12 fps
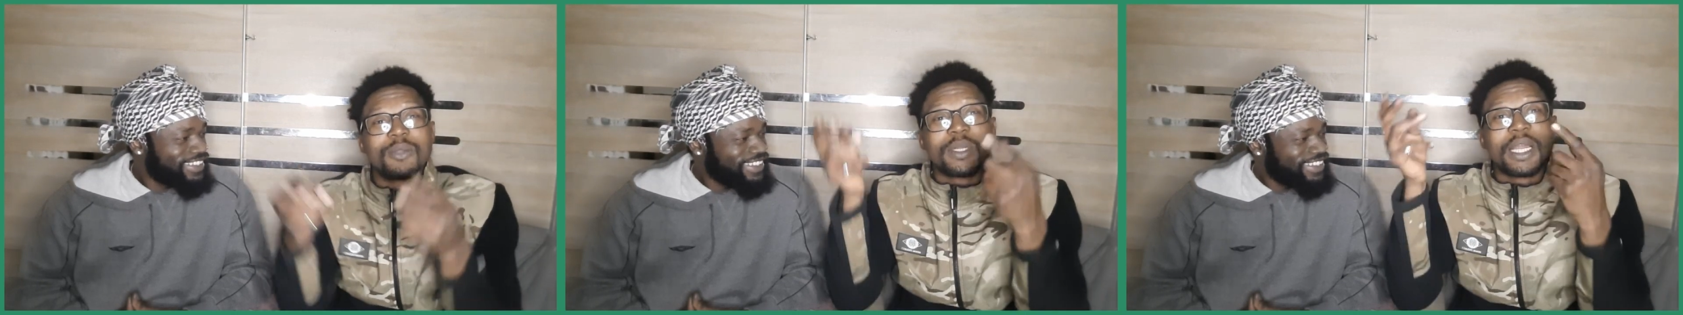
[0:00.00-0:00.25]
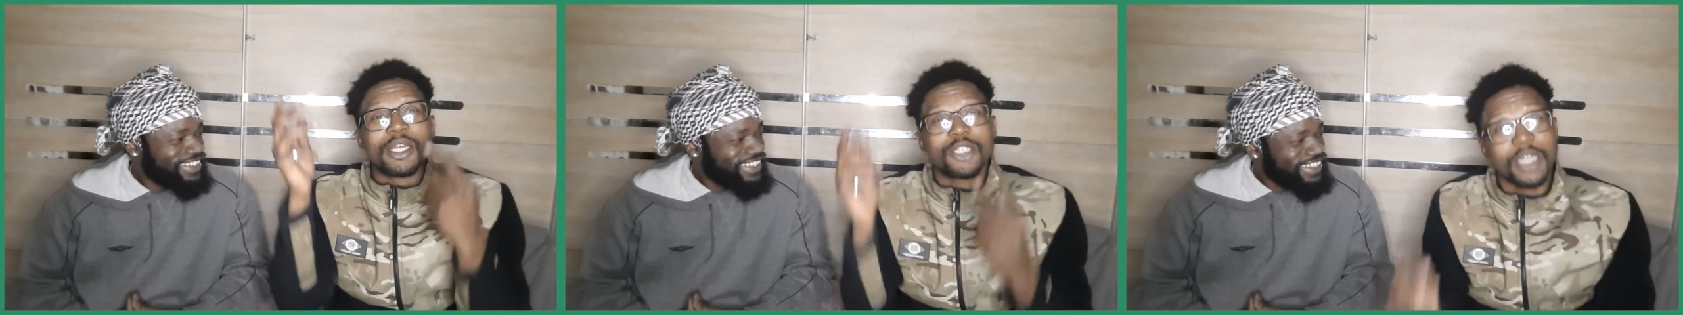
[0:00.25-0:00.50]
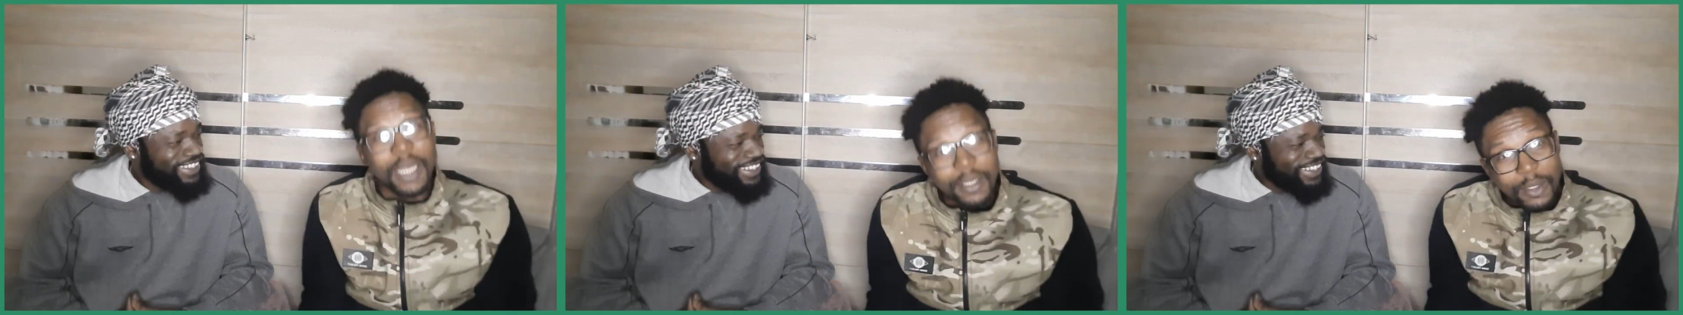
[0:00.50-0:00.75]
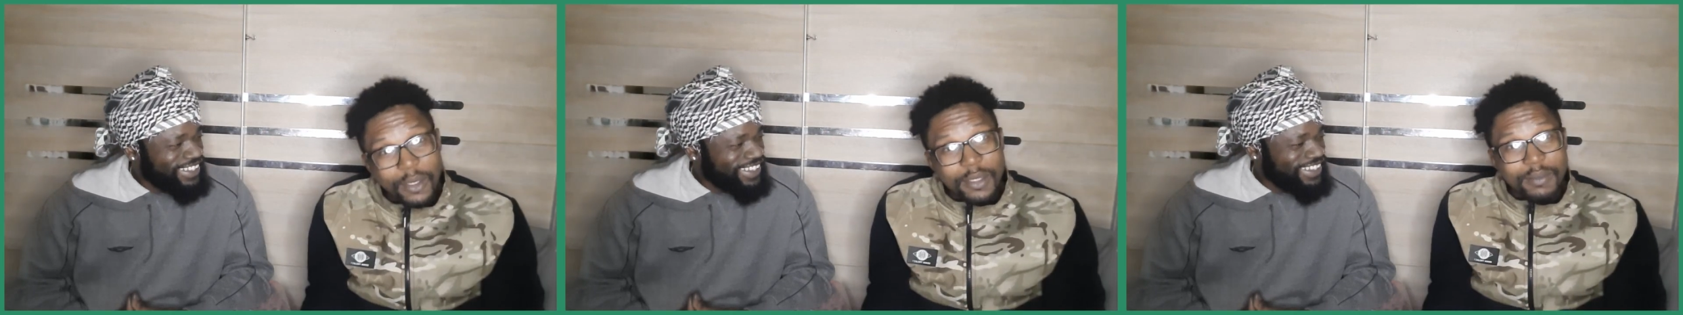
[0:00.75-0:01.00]
Speaker 1: with a
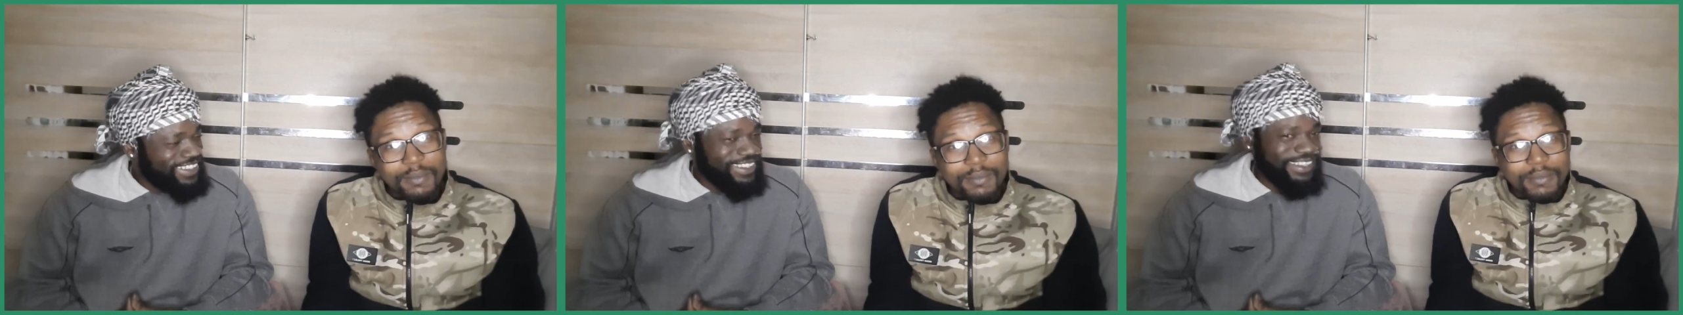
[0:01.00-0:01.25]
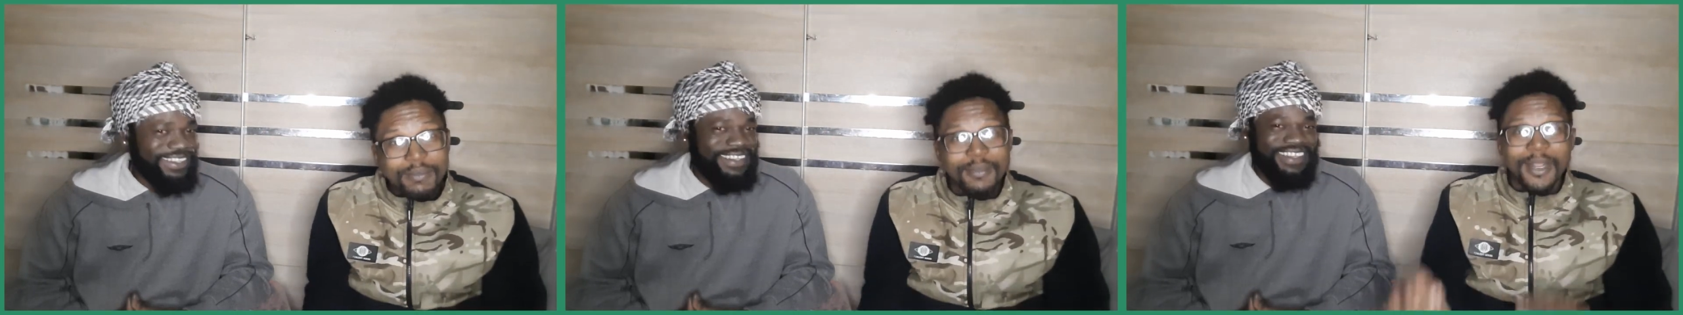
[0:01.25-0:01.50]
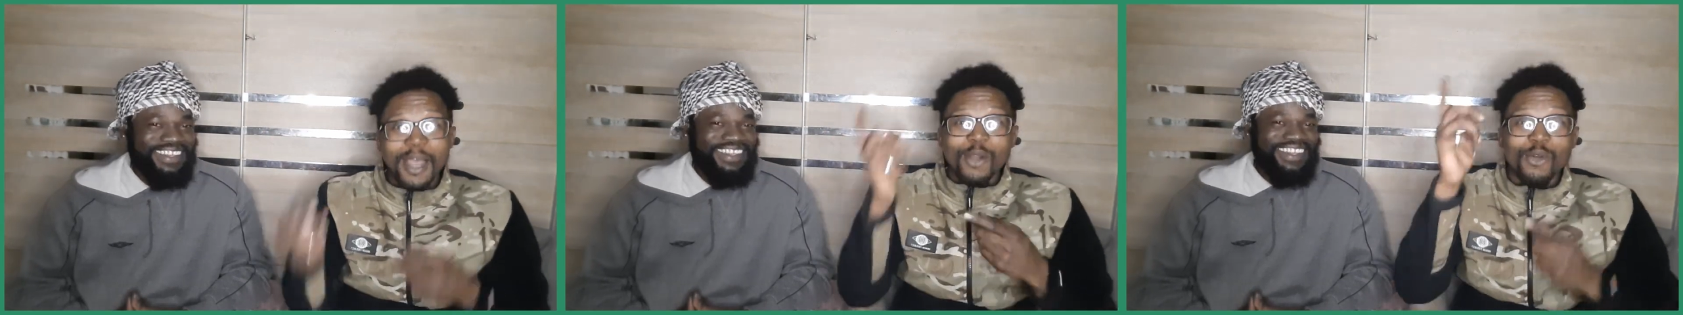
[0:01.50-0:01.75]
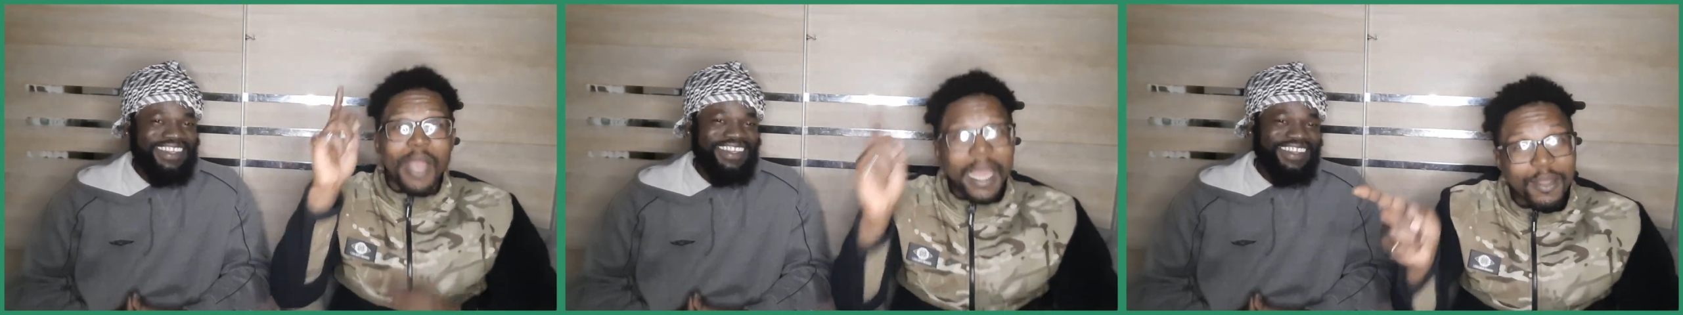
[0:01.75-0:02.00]
shotgun, a
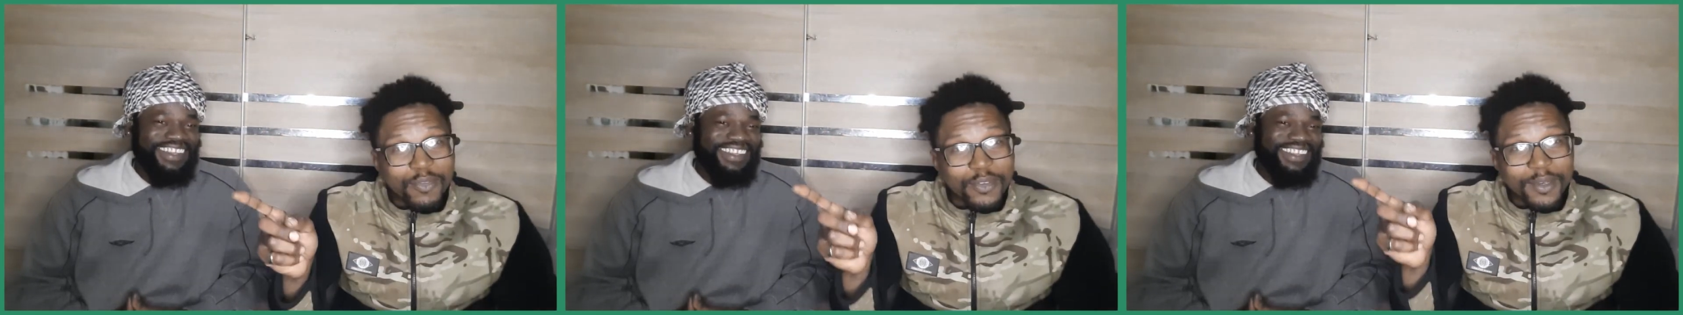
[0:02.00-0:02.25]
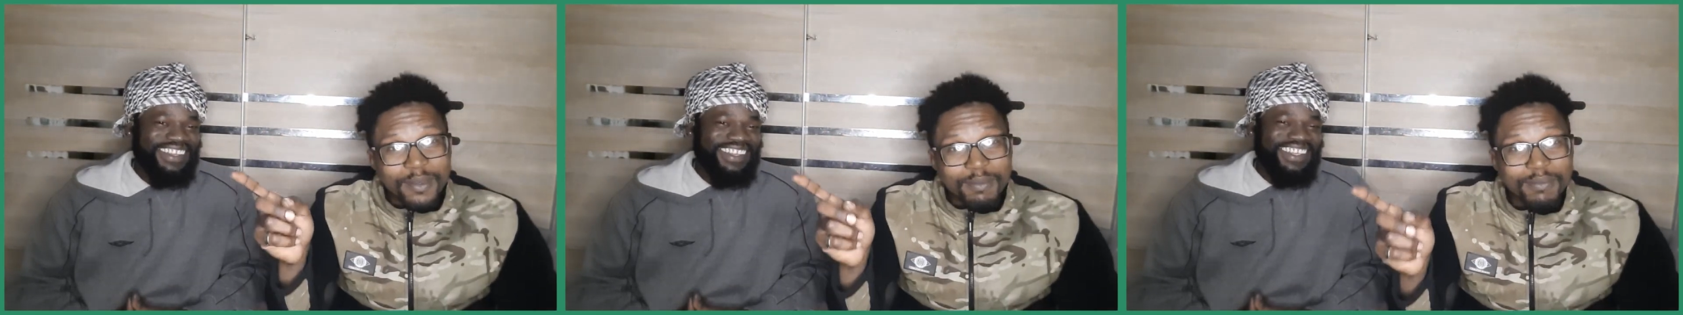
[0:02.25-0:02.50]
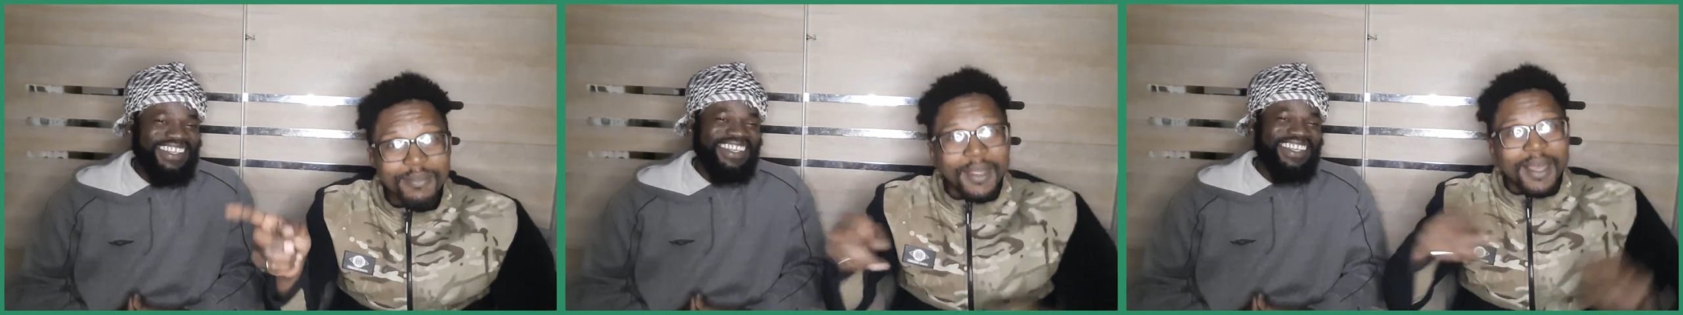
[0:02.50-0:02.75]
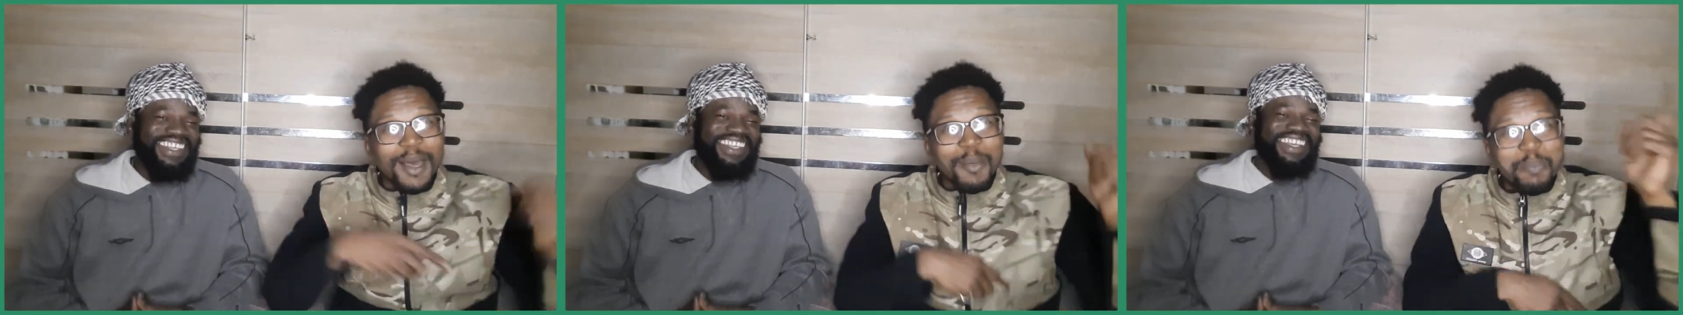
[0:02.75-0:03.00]
rifle, a